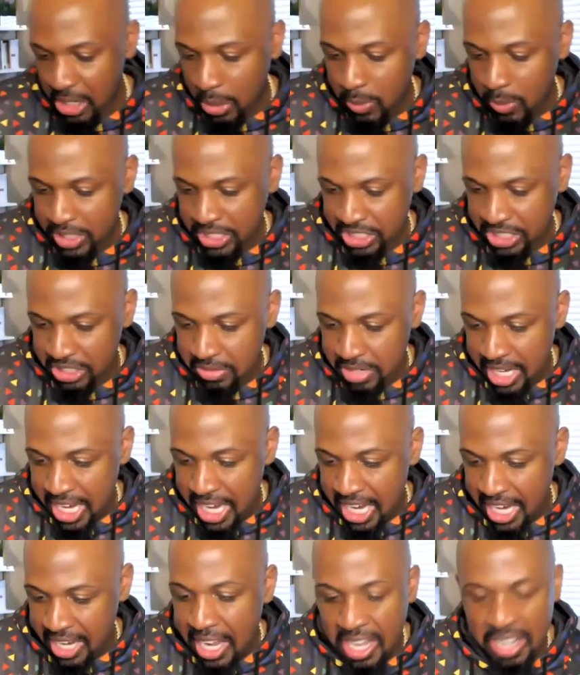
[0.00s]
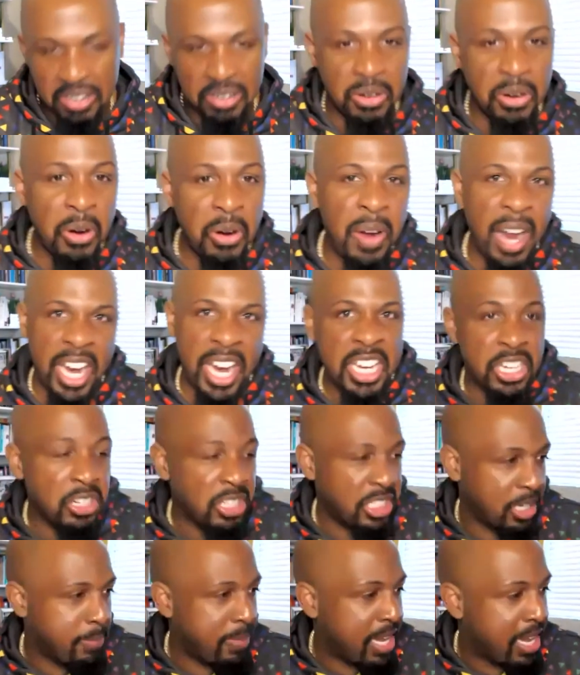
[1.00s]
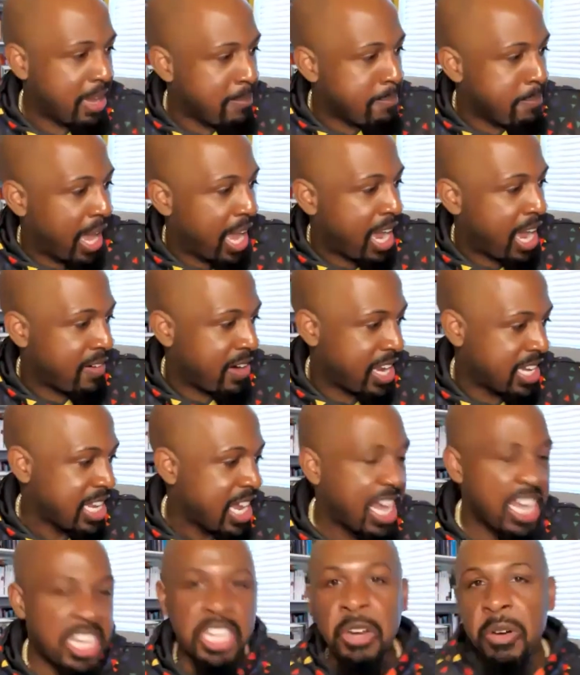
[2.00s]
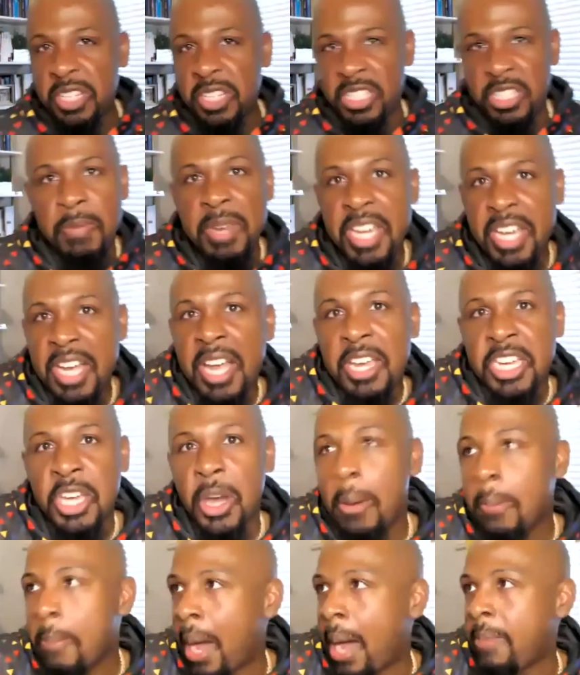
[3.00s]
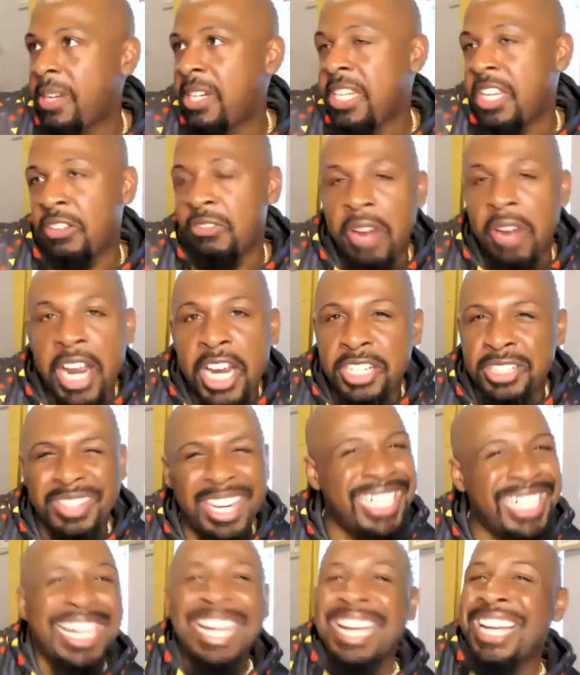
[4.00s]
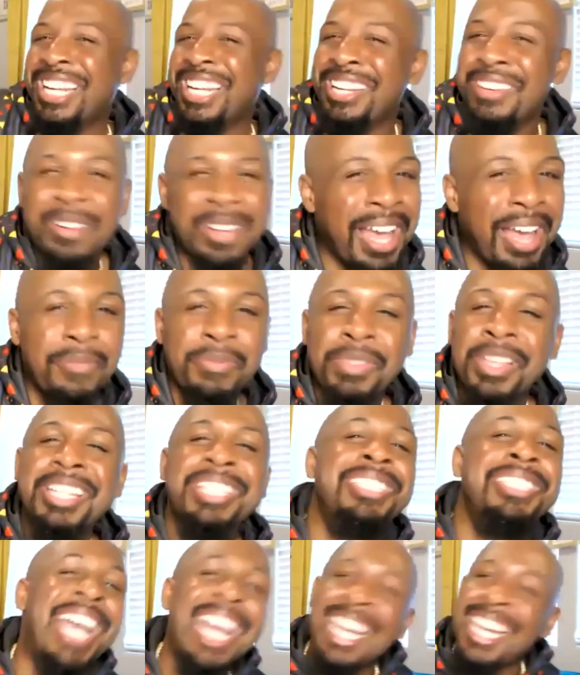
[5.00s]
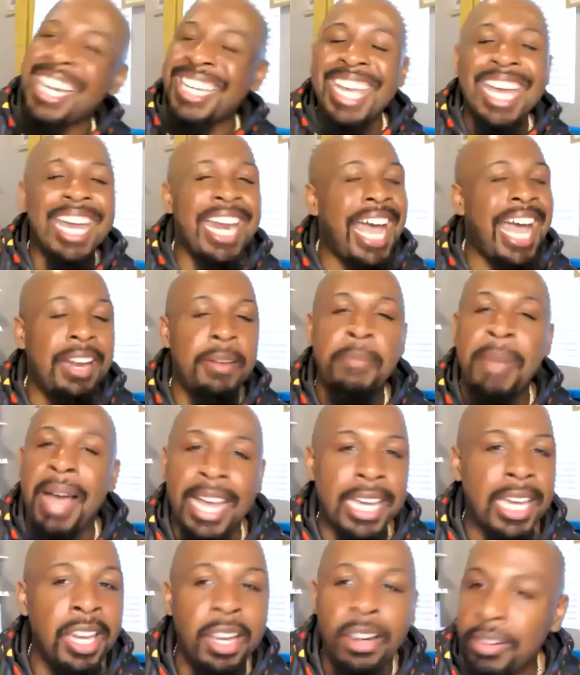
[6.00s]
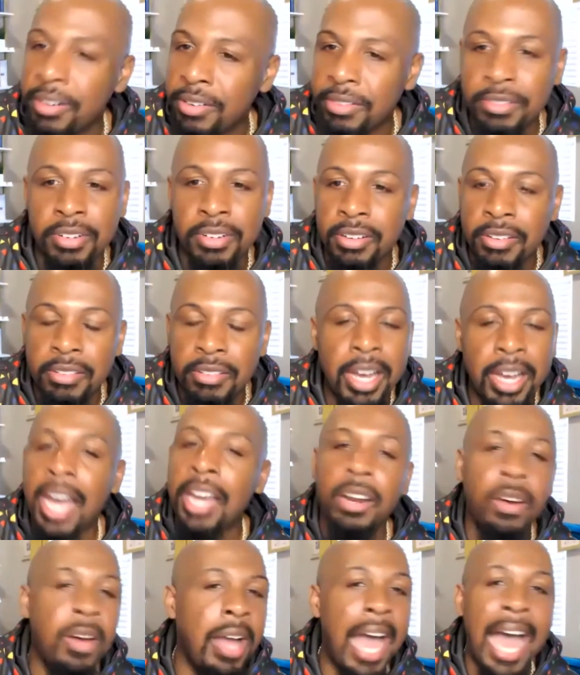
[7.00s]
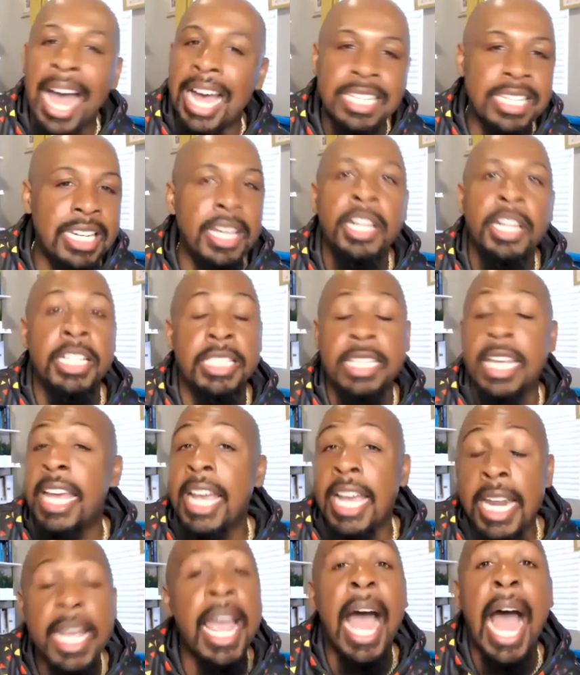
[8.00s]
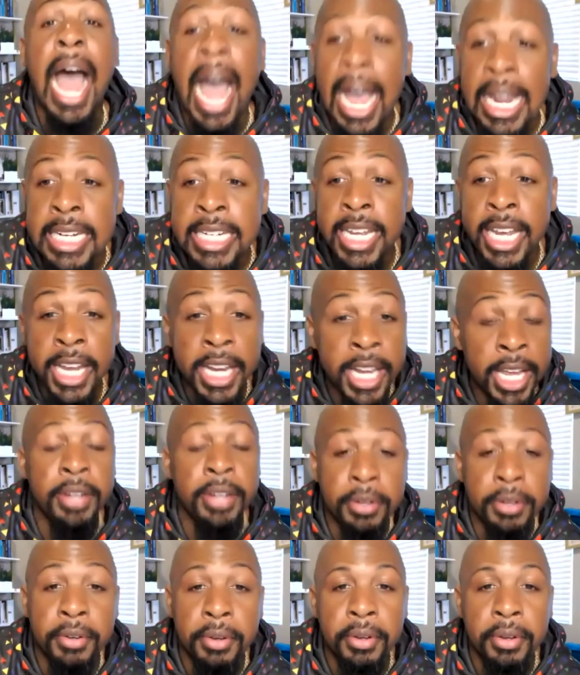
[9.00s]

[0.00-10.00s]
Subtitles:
know what you did. Oh, ain't you should be embarrassed. You should be, your mama didn't raise you like, Satan, get out of my ear. I did it